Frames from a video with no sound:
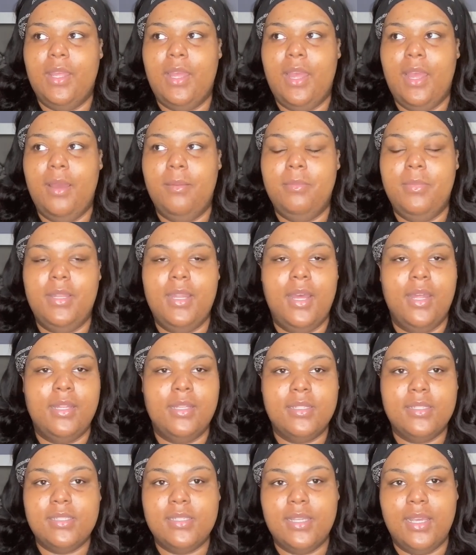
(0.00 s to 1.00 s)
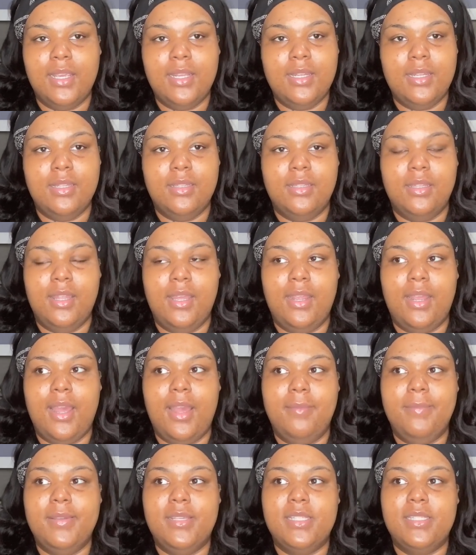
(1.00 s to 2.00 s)
I'm not excited. Like
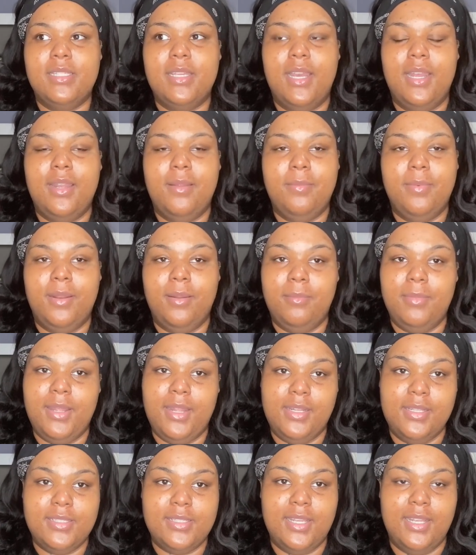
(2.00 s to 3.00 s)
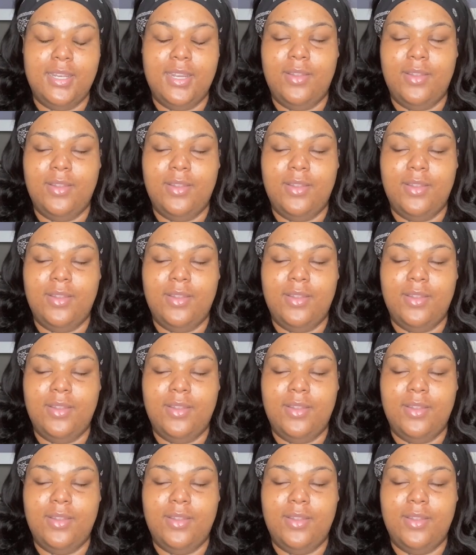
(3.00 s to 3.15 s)
I'm excited, but I'm not excited.